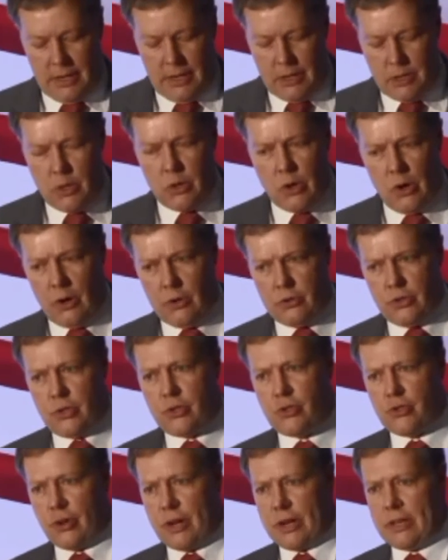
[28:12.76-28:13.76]
You can't
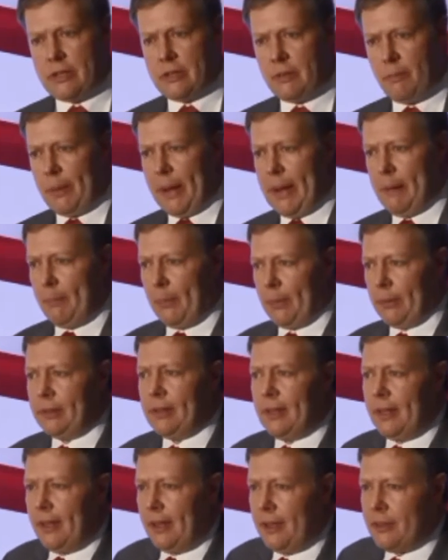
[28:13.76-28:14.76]
just train the people
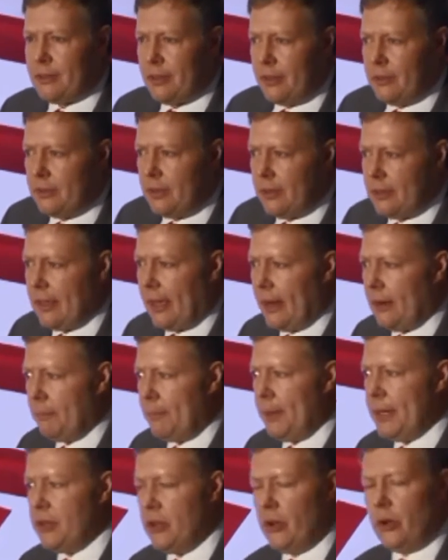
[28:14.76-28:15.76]
and think that that'll
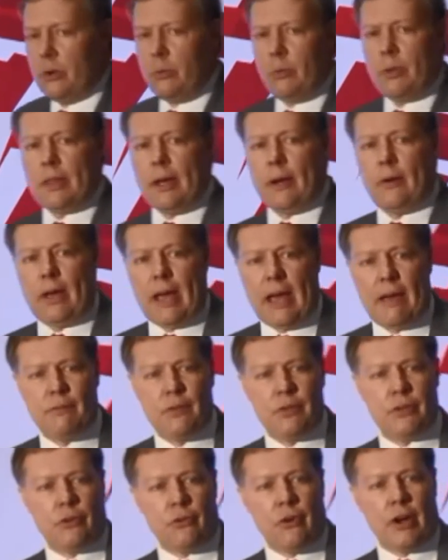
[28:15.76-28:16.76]
be good without
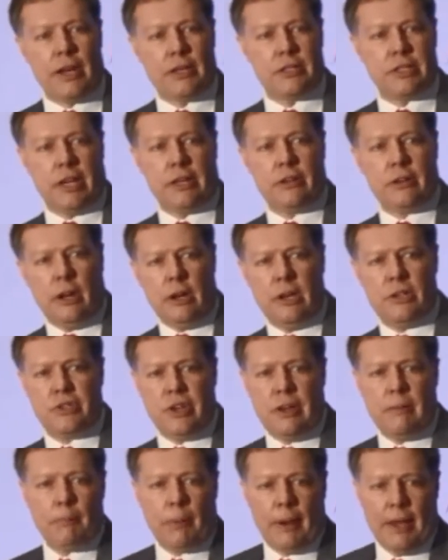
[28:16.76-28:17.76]
having the right
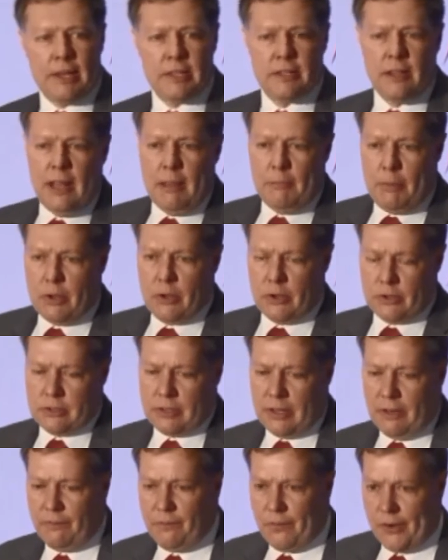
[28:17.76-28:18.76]
technology in place, because
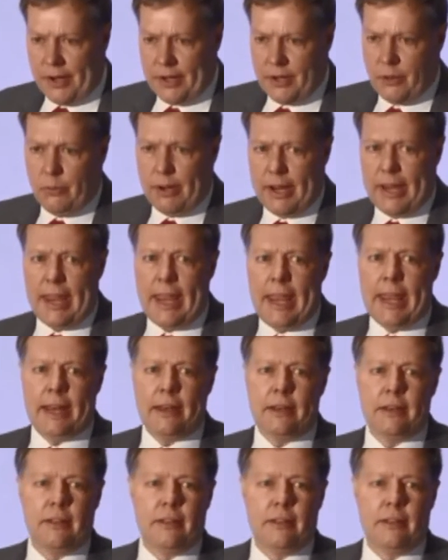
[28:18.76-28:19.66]
they'll find a way in.